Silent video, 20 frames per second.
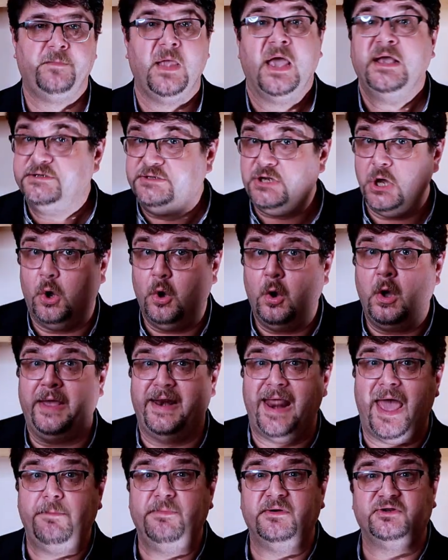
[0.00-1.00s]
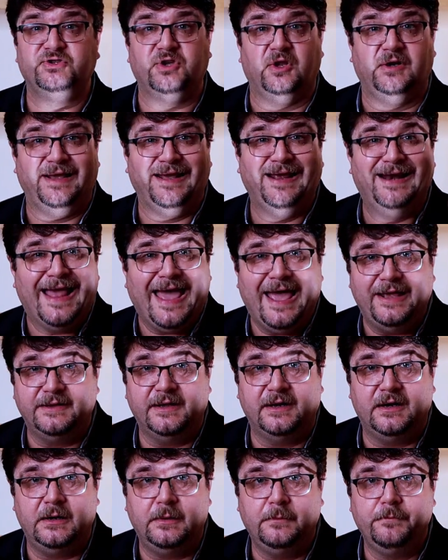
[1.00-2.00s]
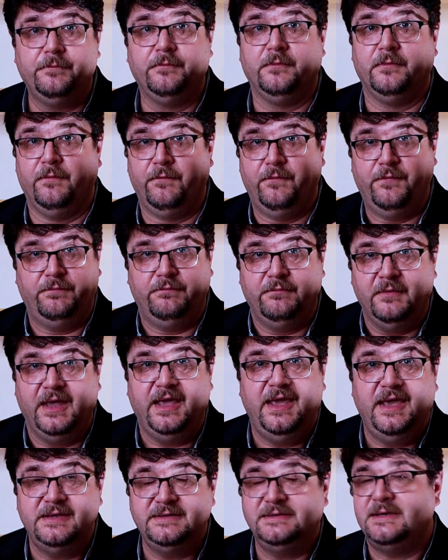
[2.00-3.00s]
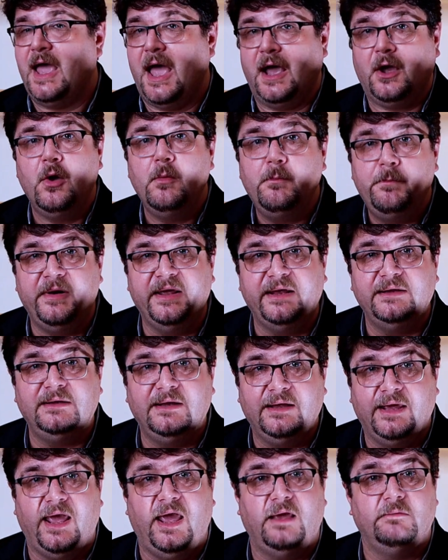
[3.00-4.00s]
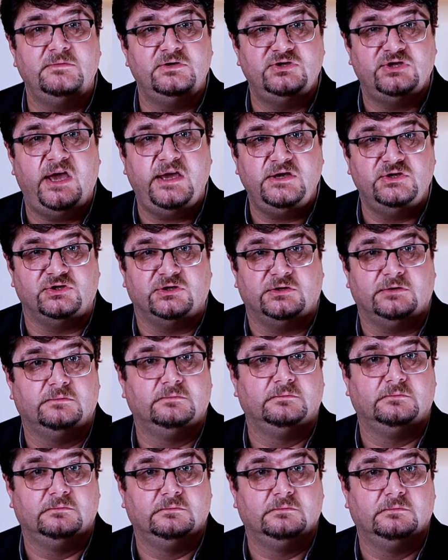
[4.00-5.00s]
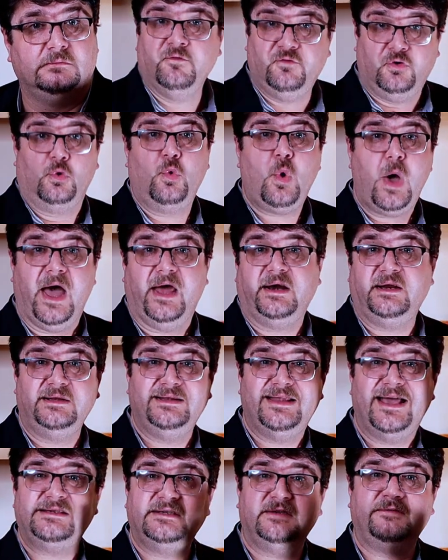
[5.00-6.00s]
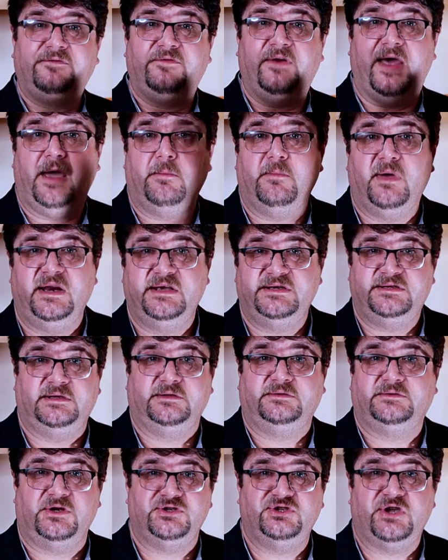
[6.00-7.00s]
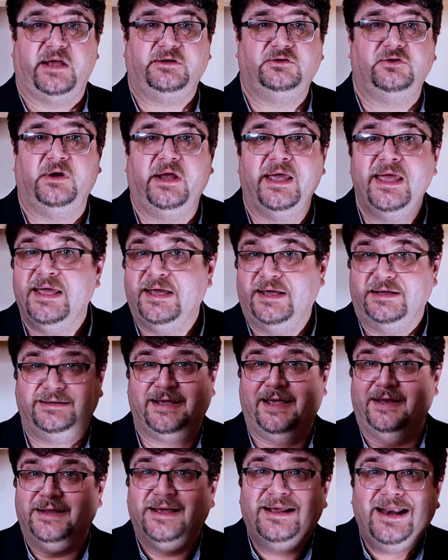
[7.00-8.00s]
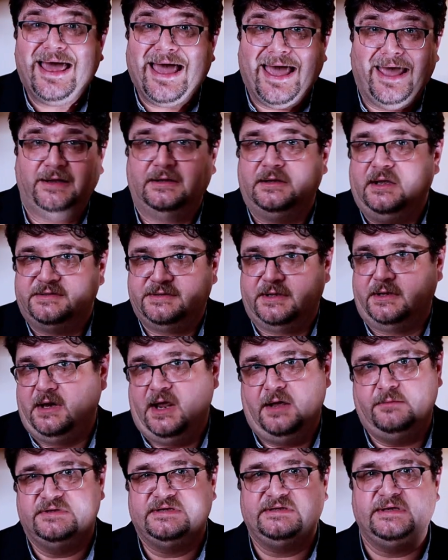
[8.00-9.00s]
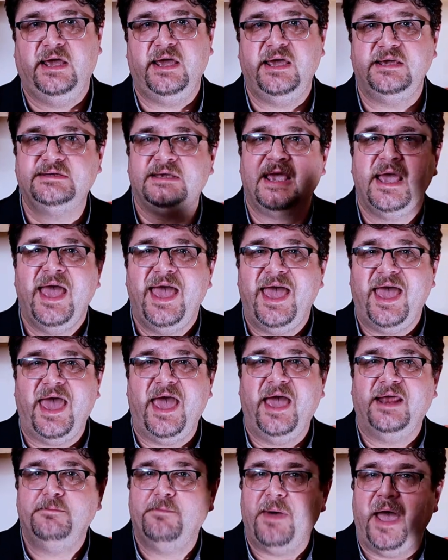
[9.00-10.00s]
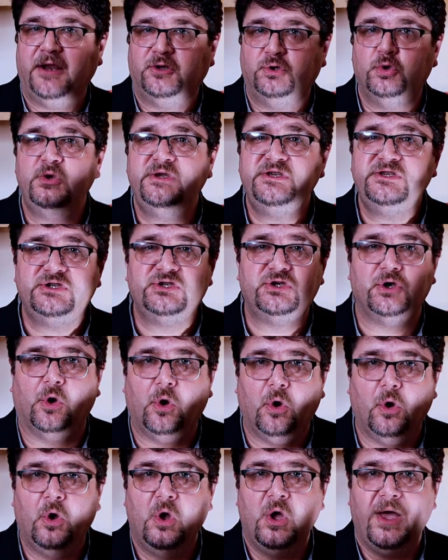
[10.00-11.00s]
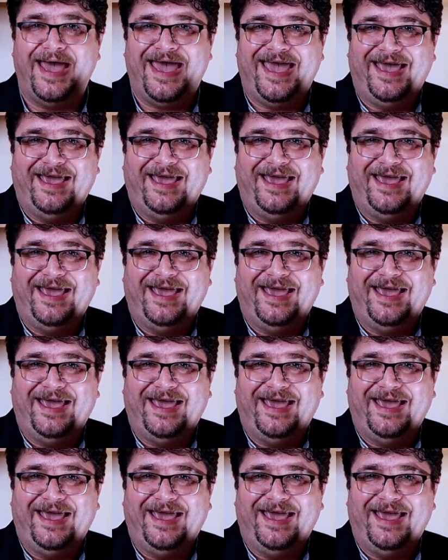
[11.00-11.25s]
So, an hypersonic glider is a complete game changer. For one, it doesn't fly a ballistic trajectory, it can glide, as the name says, and by doing so,